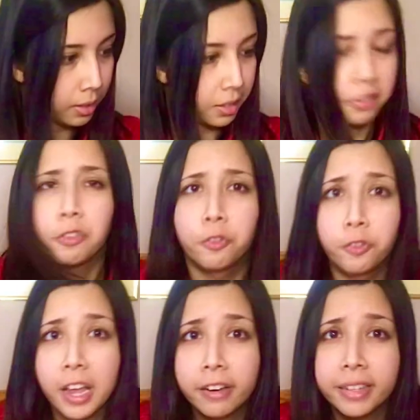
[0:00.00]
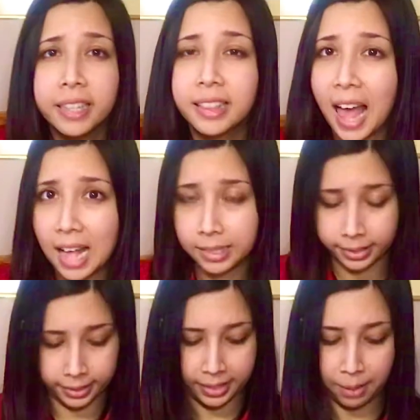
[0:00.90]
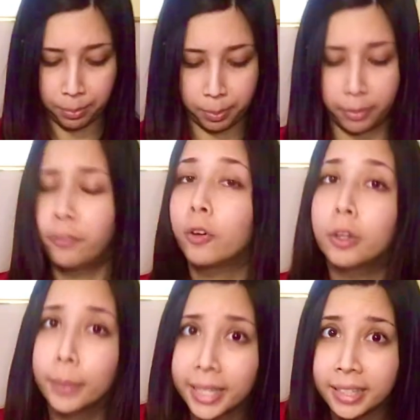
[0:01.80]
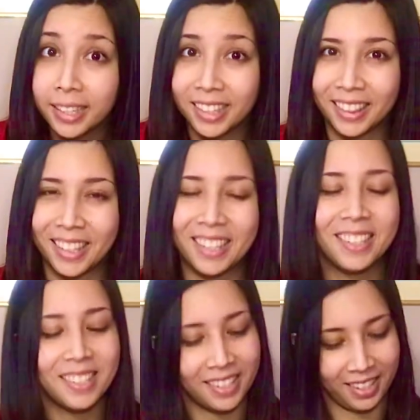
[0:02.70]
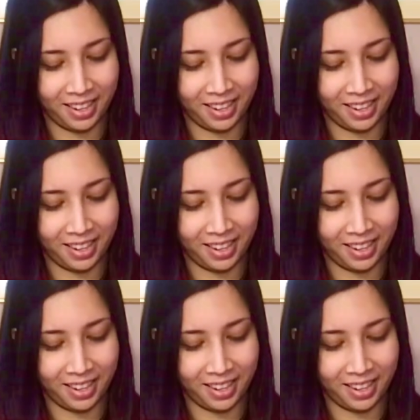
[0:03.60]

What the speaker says: the very last step before we can eat these